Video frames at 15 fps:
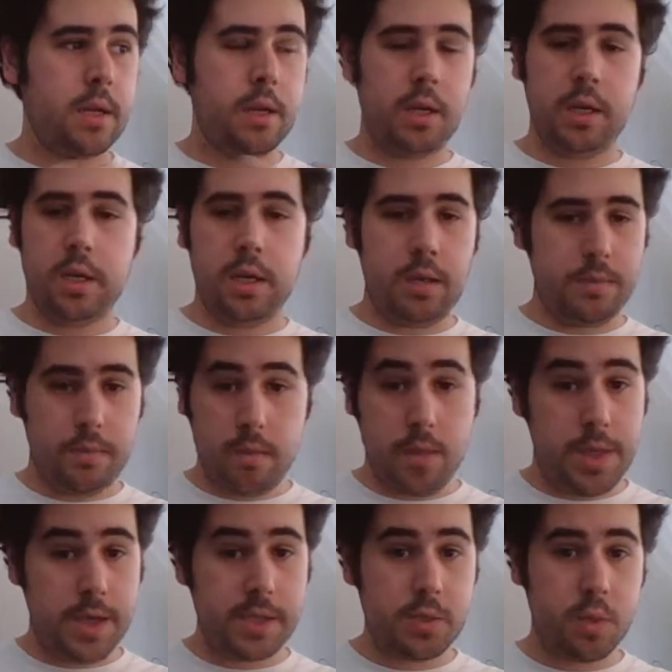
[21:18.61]
uh,
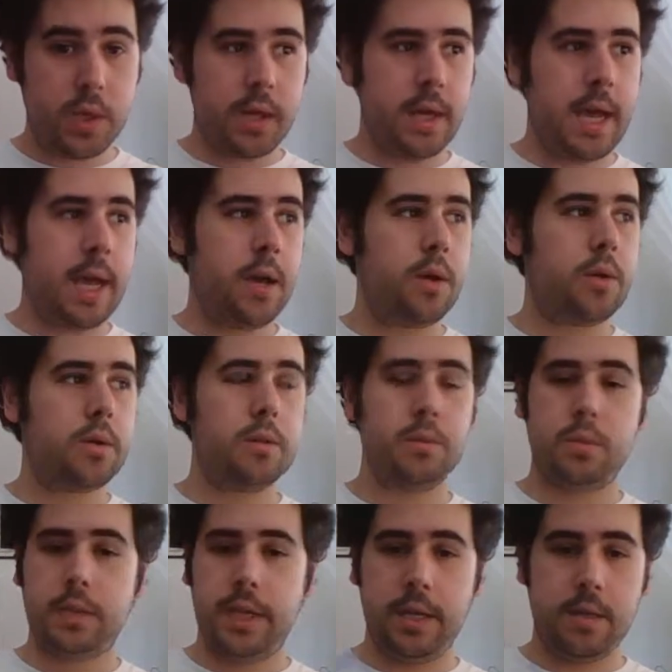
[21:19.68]
this one
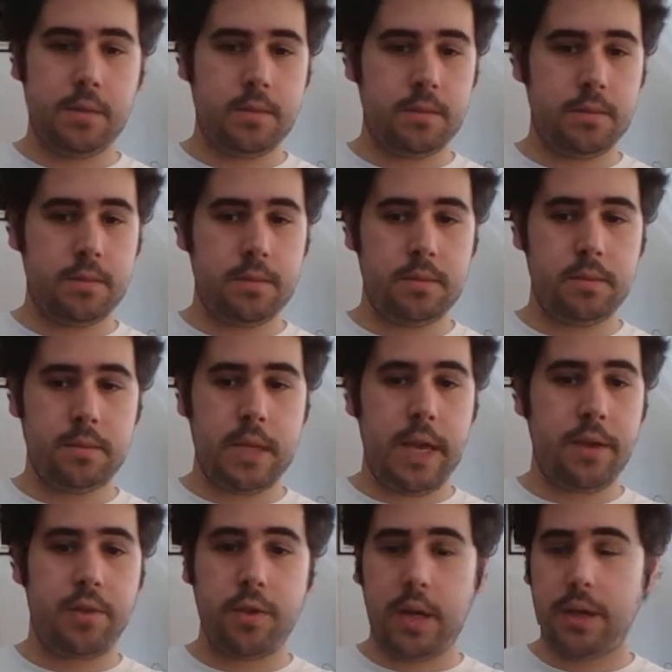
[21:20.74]
now, and
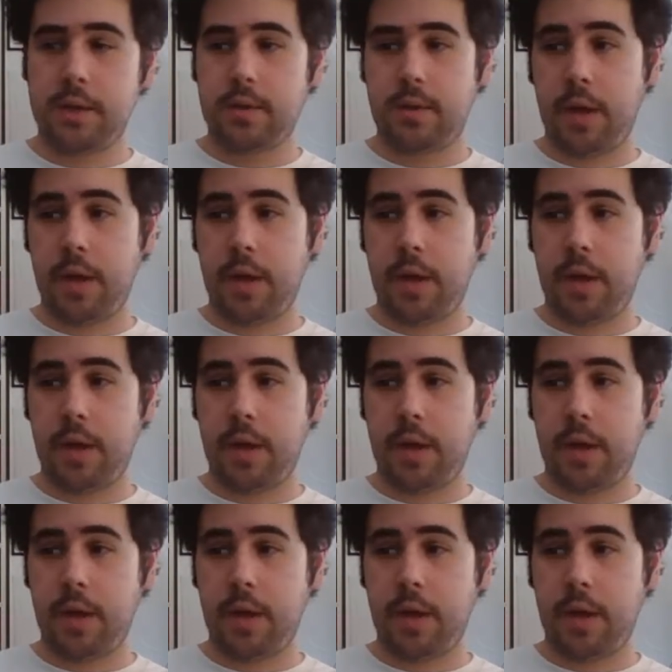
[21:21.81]
like I,